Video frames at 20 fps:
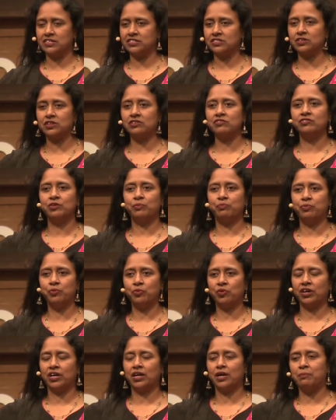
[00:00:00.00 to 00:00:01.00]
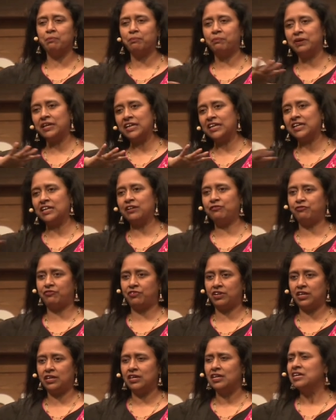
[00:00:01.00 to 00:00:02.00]
serves the poor completely
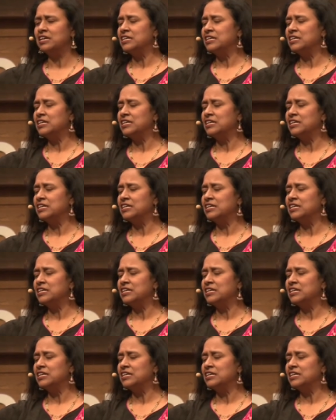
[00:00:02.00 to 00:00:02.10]
free.